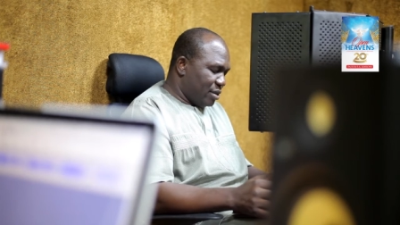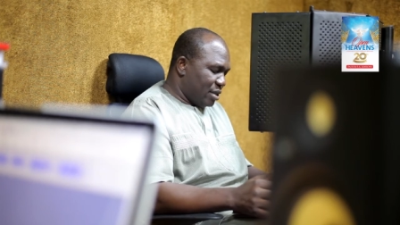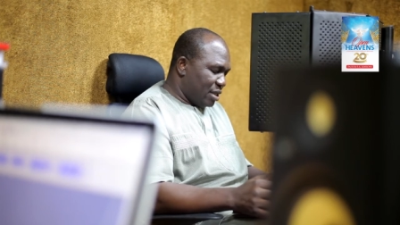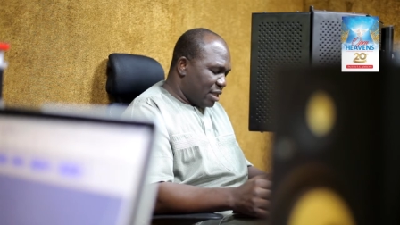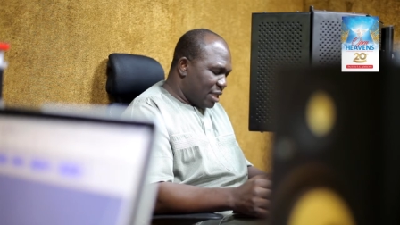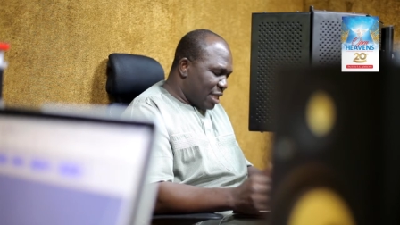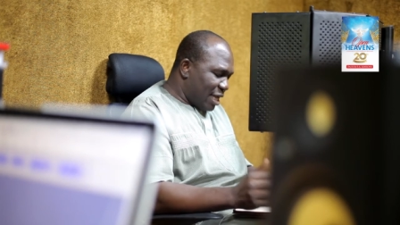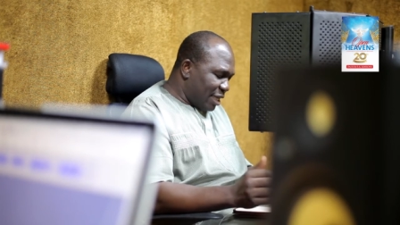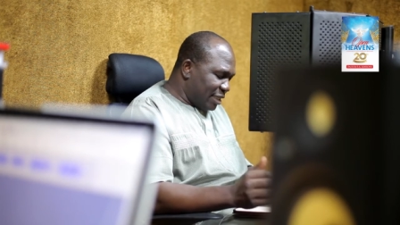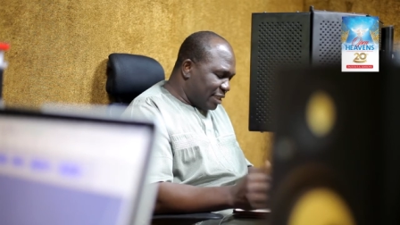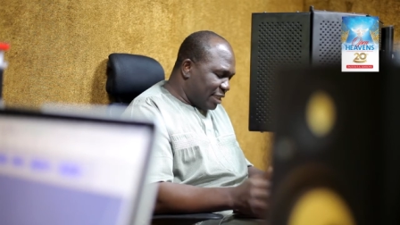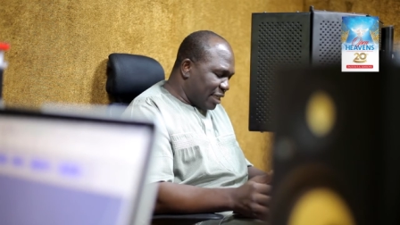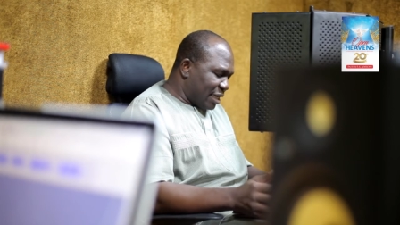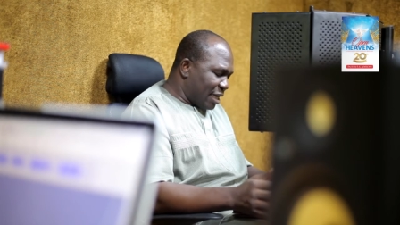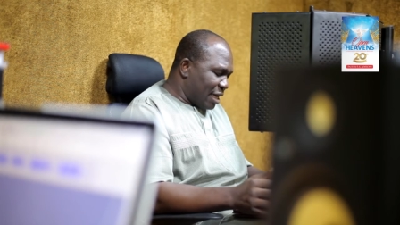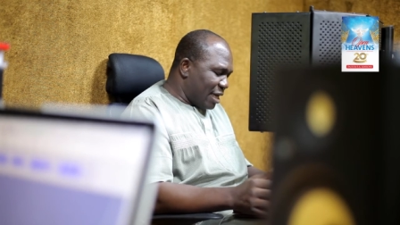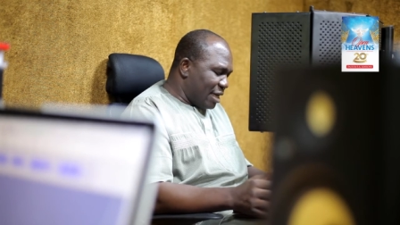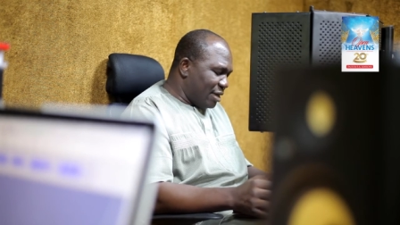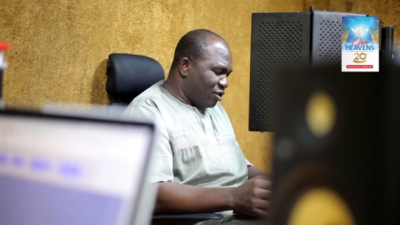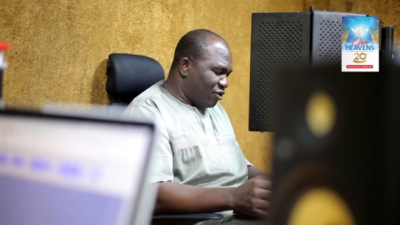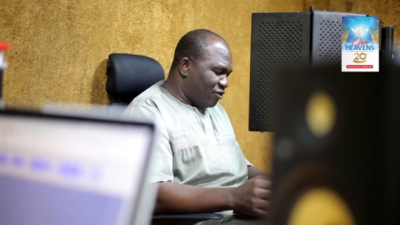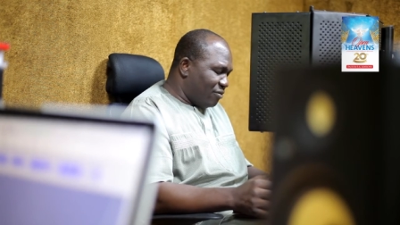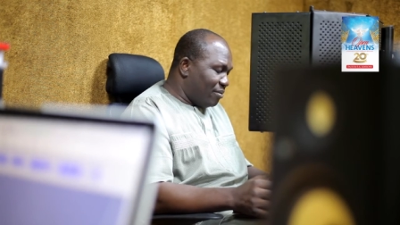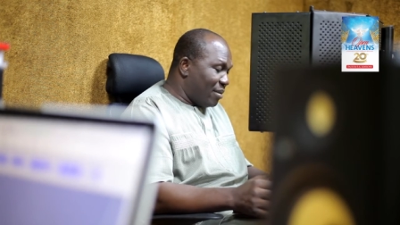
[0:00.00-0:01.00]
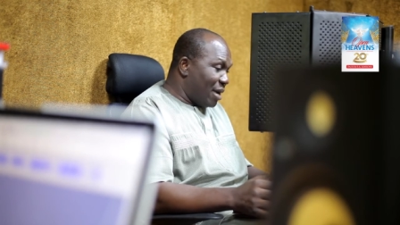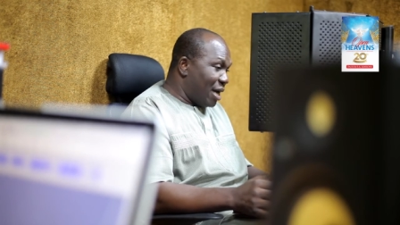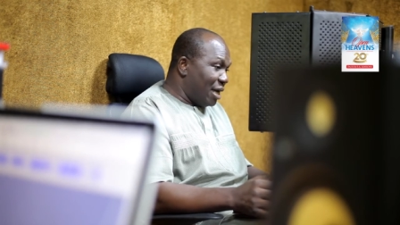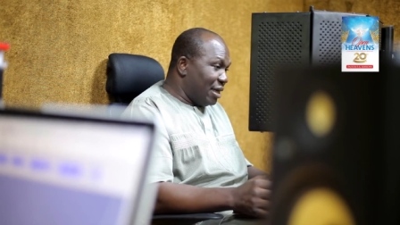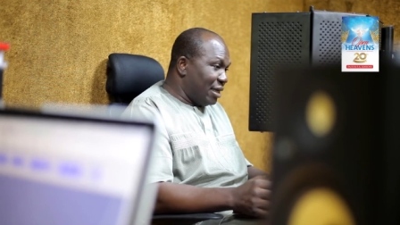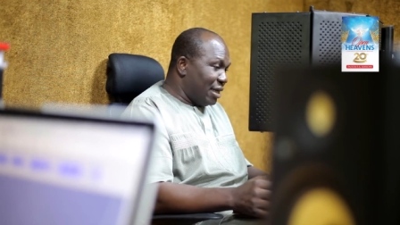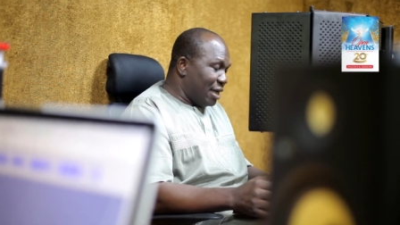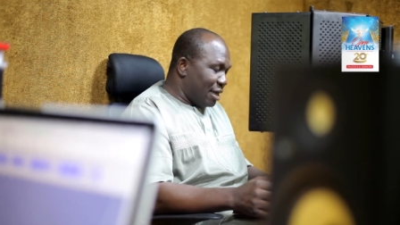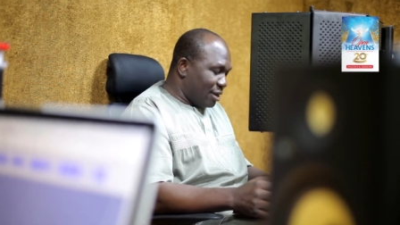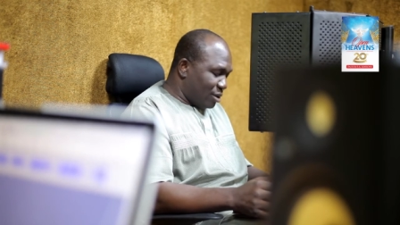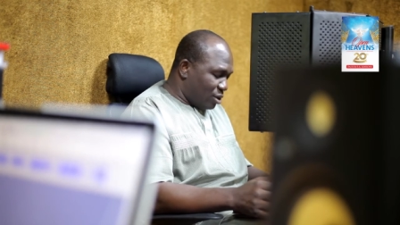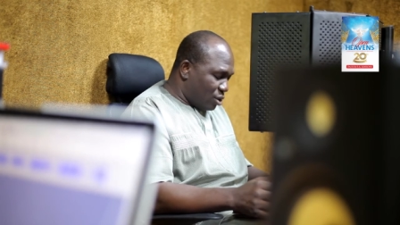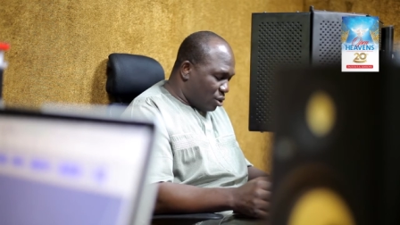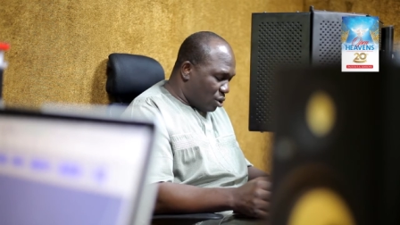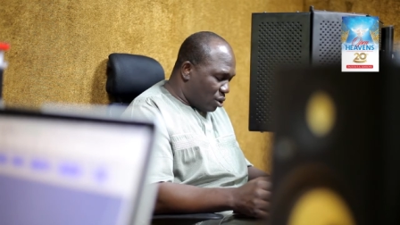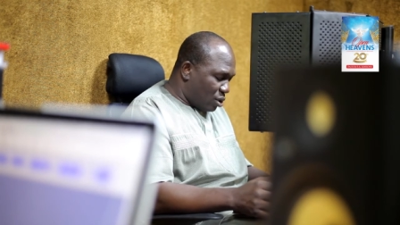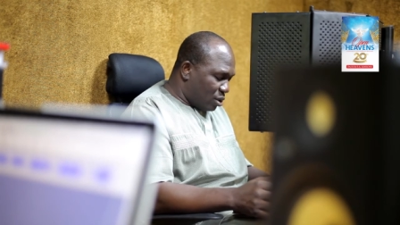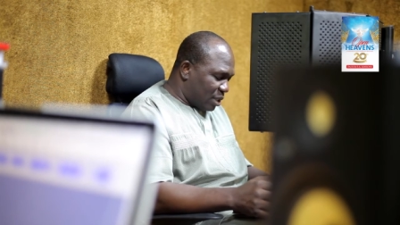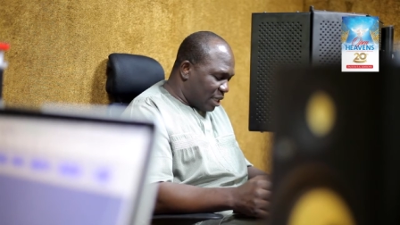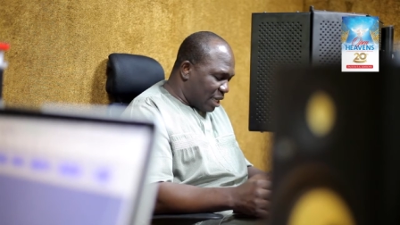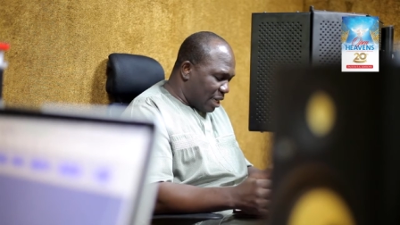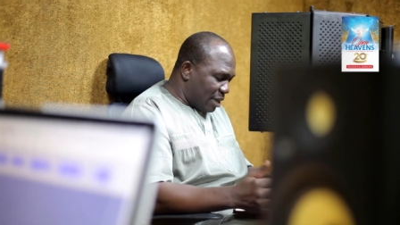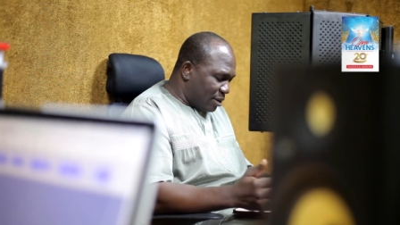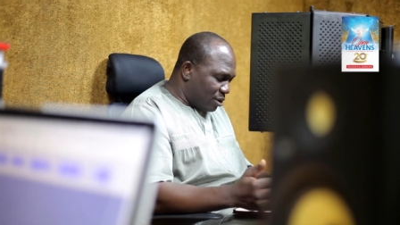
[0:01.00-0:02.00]
That's the kind of man that God
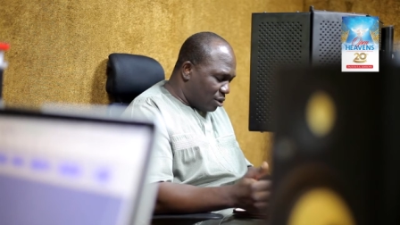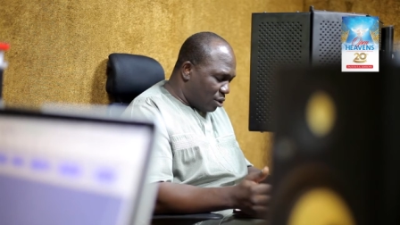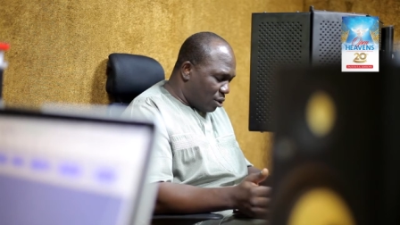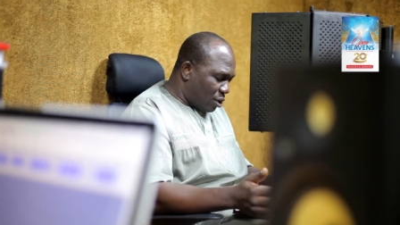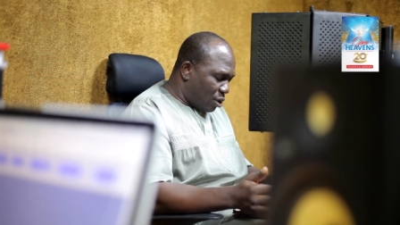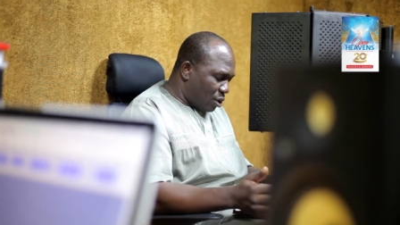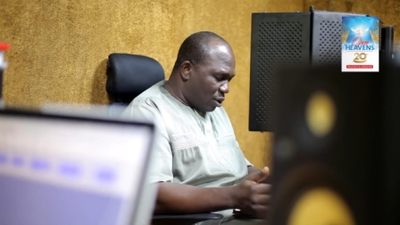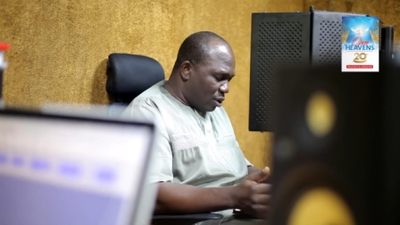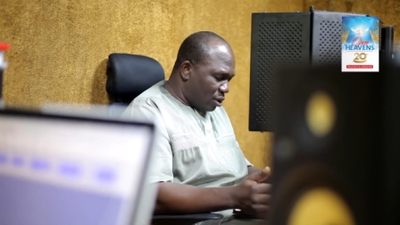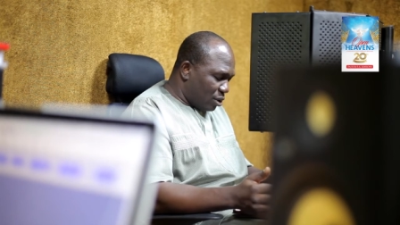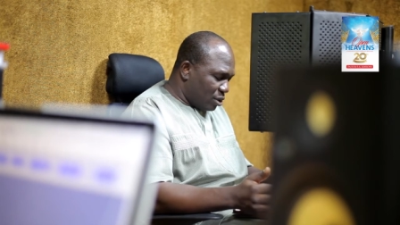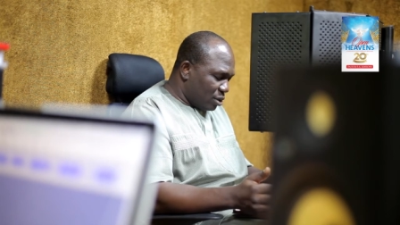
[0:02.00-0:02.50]
can call